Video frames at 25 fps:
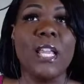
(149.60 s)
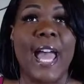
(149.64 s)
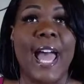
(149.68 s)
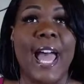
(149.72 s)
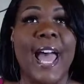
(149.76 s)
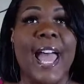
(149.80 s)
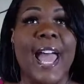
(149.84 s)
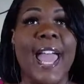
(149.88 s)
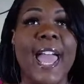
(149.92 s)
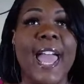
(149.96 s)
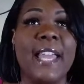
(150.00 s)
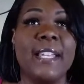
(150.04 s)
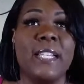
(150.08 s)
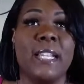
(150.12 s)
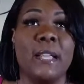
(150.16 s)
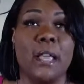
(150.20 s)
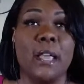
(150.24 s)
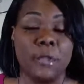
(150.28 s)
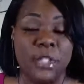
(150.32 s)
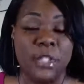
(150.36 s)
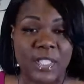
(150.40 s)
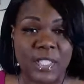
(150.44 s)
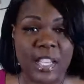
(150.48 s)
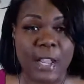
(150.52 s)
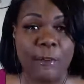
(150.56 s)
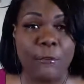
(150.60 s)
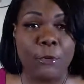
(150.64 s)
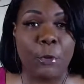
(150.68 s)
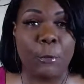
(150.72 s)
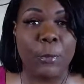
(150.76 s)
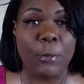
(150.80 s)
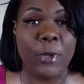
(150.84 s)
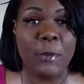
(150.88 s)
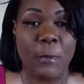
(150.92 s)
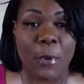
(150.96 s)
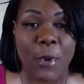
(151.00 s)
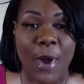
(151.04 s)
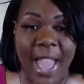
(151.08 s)
I had several
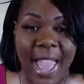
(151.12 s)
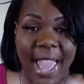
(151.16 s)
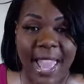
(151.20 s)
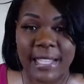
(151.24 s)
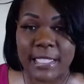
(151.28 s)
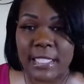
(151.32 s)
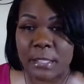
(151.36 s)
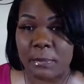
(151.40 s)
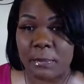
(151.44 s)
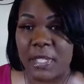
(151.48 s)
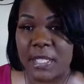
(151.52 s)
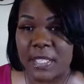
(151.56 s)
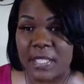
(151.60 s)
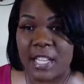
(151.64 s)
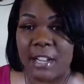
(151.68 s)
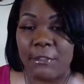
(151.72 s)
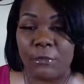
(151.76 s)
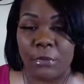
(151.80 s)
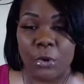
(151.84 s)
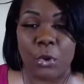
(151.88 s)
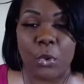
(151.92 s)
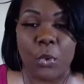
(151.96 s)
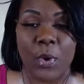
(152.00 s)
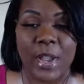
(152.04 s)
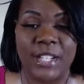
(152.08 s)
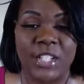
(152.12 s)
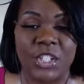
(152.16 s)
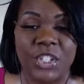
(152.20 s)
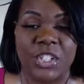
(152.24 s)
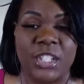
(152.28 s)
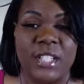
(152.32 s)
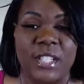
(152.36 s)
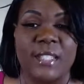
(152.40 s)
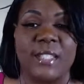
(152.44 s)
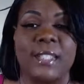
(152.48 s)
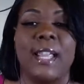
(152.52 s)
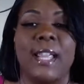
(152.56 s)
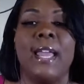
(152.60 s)
people ask me several
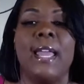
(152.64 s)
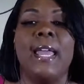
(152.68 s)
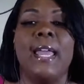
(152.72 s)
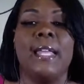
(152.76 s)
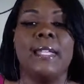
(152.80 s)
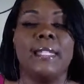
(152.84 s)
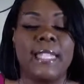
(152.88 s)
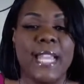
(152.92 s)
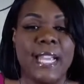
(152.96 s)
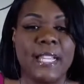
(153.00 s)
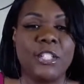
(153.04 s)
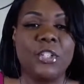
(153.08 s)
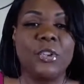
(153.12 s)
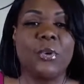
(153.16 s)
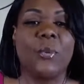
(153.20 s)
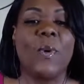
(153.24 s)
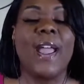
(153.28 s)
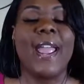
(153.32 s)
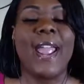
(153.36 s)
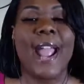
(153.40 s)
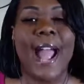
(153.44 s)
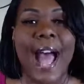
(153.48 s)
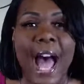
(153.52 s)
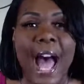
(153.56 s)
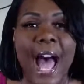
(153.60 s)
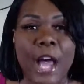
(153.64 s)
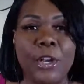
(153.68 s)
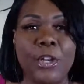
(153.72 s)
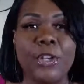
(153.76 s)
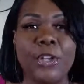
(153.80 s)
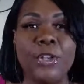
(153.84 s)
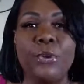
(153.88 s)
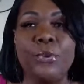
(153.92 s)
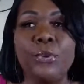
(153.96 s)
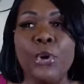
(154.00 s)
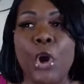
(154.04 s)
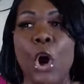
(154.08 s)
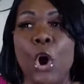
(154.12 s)
questions. Desiree, how do
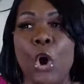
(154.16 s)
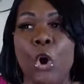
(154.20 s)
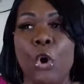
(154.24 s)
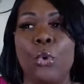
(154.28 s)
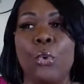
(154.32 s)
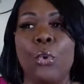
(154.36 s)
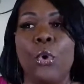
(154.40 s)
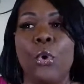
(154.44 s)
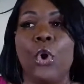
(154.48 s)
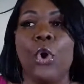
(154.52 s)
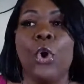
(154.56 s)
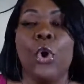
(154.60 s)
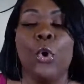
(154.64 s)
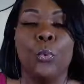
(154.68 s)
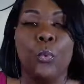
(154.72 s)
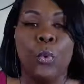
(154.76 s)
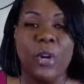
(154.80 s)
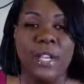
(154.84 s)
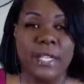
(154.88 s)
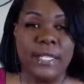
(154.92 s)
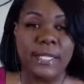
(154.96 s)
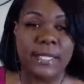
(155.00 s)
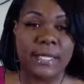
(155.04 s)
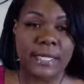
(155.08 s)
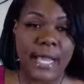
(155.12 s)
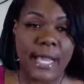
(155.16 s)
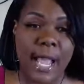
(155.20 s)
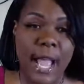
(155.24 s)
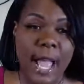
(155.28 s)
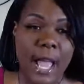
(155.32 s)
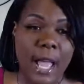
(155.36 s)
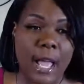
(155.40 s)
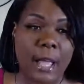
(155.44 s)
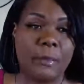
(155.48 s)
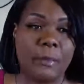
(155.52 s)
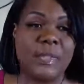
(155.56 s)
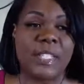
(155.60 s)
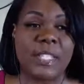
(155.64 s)
you know when it's
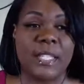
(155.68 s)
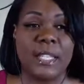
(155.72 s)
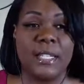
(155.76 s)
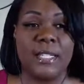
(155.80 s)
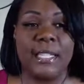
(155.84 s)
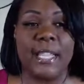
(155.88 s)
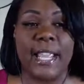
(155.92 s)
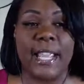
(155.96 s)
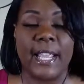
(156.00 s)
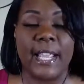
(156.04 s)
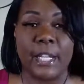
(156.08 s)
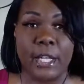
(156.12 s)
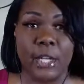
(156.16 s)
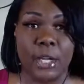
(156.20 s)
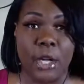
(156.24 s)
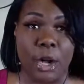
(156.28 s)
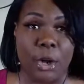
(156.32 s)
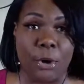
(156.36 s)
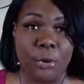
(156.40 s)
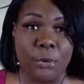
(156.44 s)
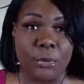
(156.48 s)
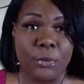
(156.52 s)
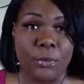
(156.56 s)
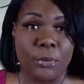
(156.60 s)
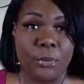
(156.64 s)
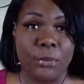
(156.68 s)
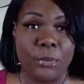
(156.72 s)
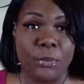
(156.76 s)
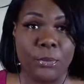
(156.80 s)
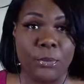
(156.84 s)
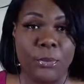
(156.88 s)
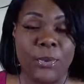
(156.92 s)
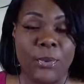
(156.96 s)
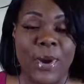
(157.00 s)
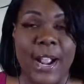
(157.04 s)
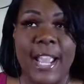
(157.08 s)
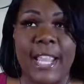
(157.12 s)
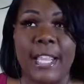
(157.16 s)
time to let go?
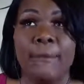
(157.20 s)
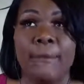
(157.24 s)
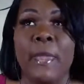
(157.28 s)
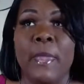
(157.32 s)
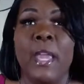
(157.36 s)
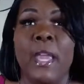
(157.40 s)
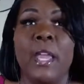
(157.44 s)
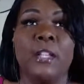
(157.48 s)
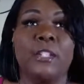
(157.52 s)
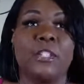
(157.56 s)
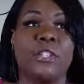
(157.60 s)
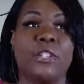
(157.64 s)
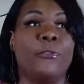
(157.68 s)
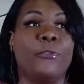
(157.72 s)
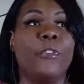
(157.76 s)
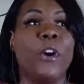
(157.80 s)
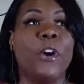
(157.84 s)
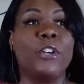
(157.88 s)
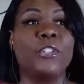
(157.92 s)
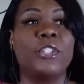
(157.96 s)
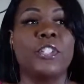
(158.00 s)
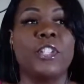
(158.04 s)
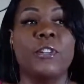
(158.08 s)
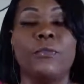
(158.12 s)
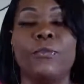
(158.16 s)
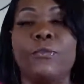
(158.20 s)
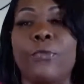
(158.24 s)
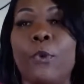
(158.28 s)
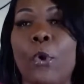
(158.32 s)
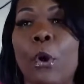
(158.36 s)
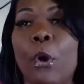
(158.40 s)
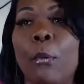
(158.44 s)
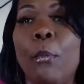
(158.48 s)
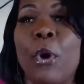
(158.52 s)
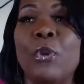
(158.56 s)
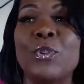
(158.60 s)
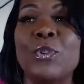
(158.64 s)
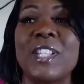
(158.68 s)
Right? So first and
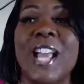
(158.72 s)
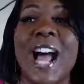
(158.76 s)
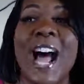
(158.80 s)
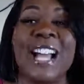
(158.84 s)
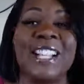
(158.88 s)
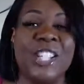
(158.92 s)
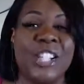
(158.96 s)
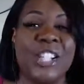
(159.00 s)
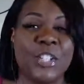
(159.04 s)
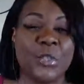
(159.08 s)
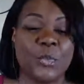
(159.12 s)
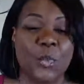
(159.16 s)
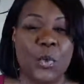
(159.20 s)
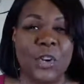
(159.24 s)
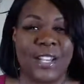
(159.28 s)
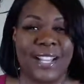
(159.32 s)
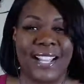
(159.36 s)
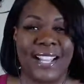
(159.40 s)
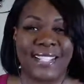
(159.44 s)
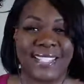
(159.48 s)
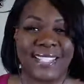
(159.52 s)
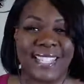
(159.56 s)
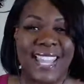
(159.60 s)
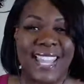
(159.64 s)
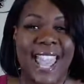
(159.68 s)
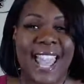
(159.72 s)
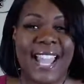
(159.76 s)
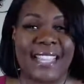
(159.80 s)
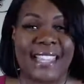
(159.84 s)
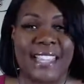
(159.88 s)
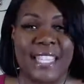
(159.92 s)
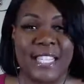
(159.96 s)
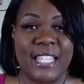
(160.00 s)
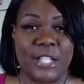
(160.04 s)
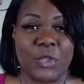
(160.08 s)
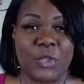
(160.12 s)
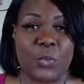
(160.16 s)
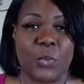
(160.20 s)
foremost, I just want to attack
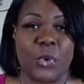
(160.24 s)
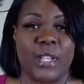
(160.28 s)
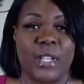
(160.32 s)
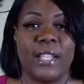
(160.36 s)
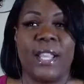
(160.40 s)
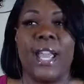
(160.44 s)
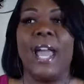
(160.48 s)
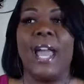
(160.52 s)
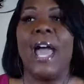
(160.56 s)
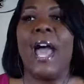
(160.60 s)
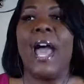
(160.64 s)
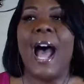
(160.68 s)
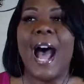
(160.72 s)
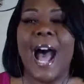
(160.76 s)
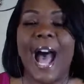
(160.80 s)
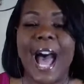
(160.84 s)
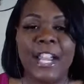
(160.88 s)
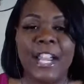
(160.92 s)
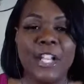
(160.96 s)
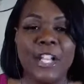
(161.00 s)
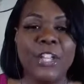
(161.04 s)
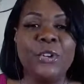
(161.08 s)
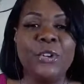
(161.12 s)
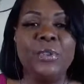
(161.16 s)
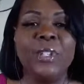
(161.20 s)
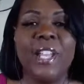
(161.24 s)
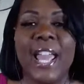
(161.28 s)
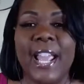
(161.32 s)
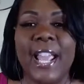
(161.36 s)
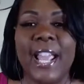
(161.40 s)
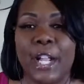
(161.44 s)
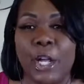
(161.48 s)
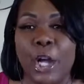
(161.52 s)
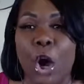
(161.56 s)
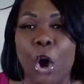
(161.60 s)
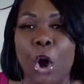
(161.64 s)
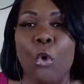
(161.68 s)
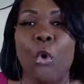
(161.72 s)
this one. How do you
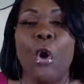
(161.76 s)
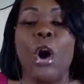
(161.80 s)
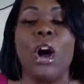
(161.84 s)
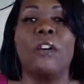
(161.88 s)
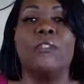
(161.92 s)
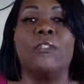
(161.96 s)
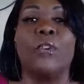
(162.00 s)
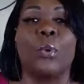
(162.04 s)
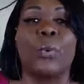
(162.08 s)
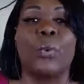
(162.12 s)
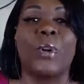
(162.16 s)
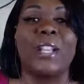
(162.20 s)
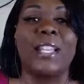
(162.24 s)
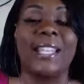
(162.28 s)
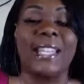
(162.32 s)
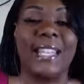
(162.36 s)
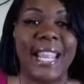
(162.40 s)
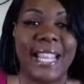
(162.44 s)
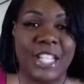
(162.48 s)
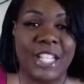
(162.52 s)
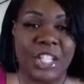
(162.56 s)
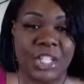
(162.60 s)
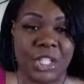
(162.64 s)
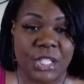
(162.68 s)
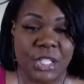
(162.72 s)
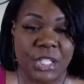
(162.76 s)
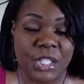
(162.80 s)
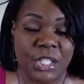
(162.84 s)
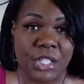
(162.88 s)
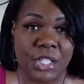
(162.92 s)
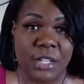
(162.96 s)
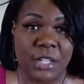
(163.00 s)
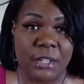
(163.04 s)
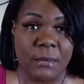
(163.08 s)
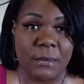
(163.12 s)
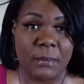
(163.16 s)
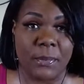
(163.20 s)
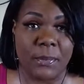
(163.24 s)
let go of a
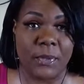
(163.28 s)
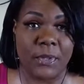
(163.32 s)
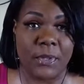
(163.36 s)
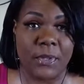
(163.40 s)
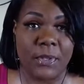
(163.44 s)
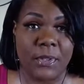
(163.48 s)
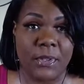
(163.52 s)
relationship?